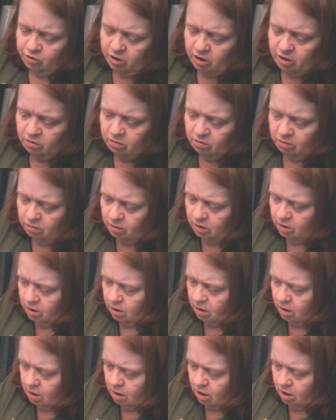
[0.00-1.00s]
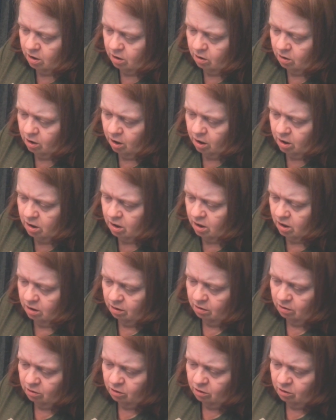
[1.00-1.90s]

needle and you cut it,